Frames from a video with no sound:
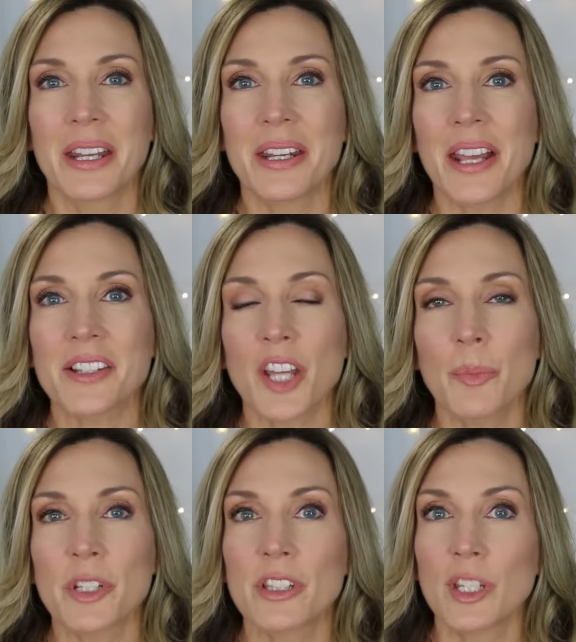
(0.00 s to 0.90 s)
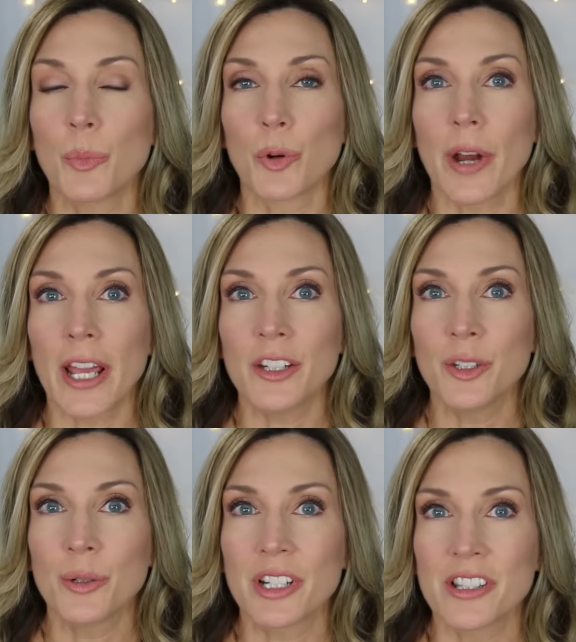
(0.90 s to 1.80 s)
Next up is the brand
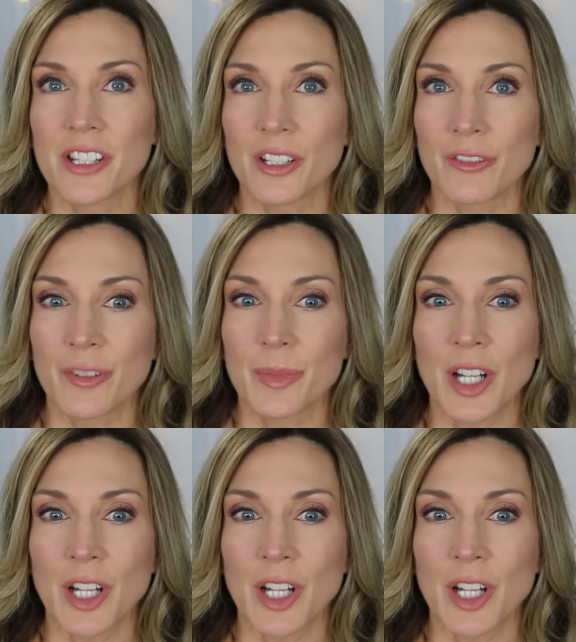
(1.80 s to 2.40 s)
new concealer from